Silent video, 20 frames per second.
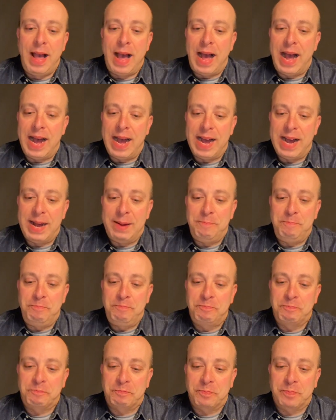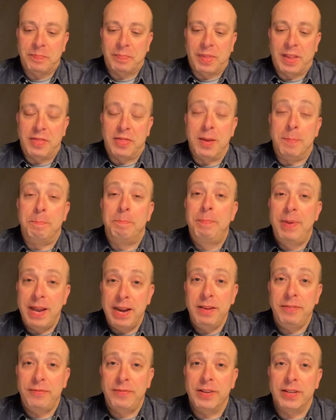The
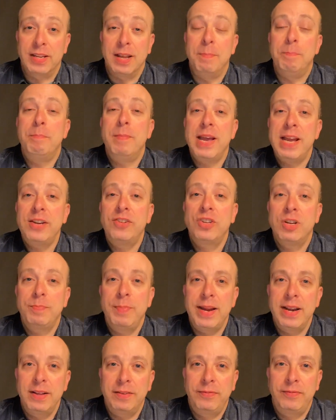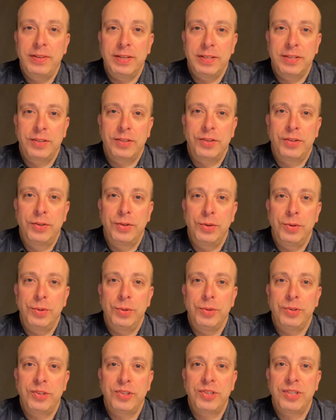benefit, a major benefit
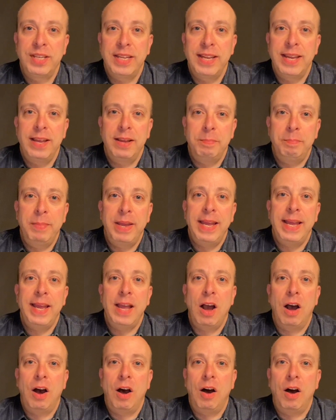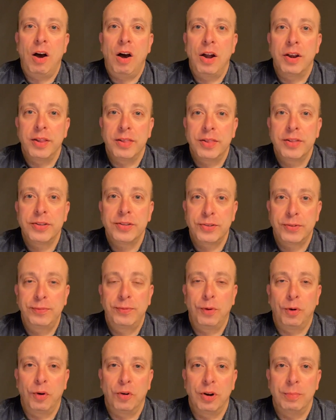to seeing me on this
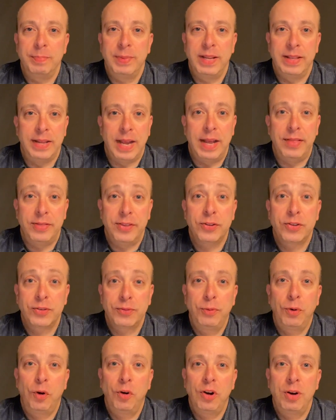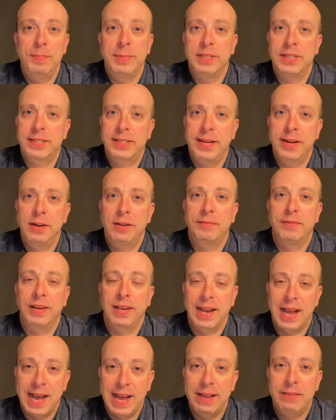forum, in this forum instead of
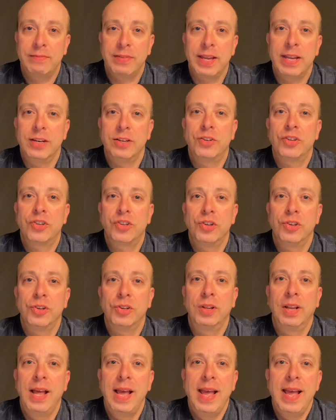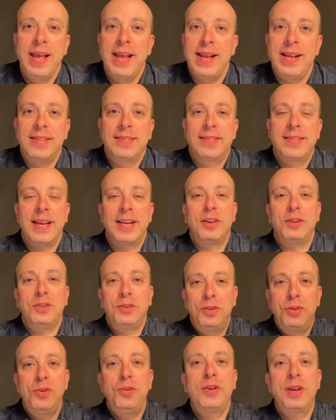live in shul, is that
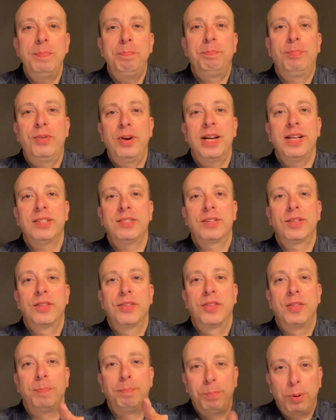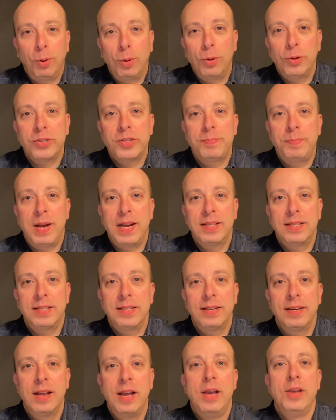you can press the pause
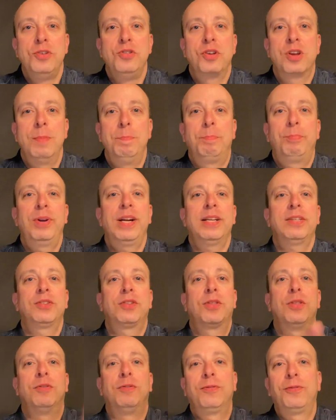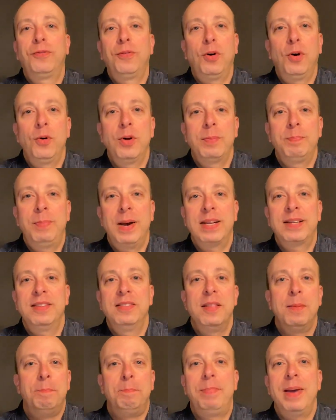button, you can press the forward
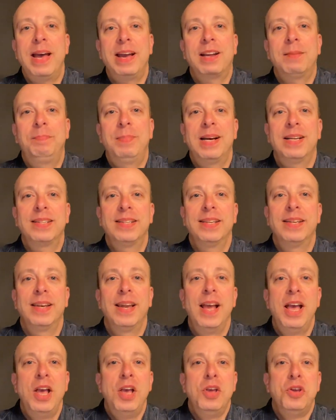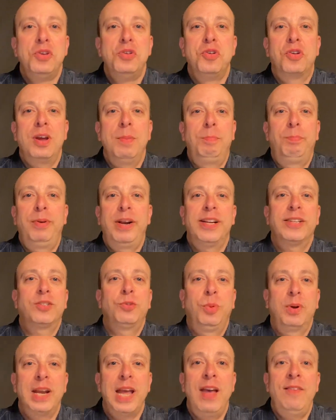button, the back button, you can press
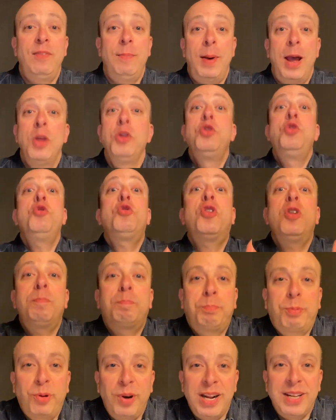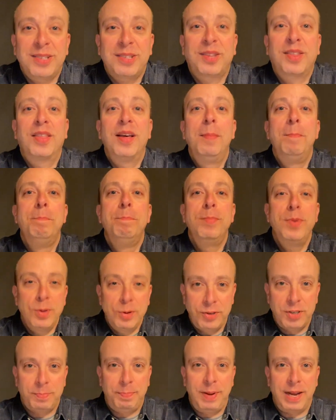whatever button, you can press the
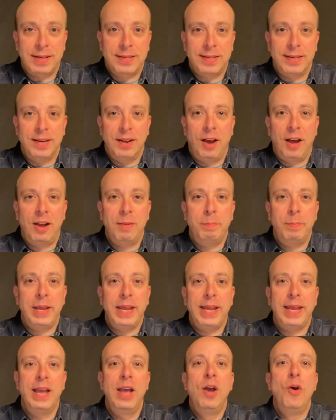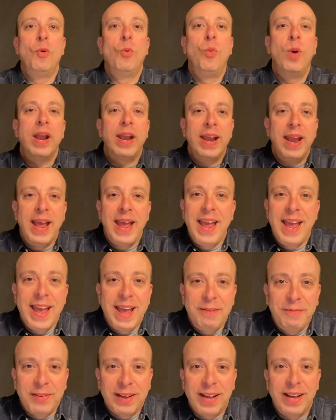mute button on me
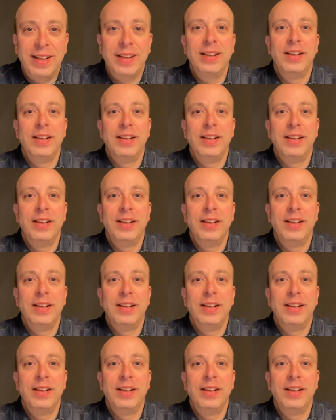whenever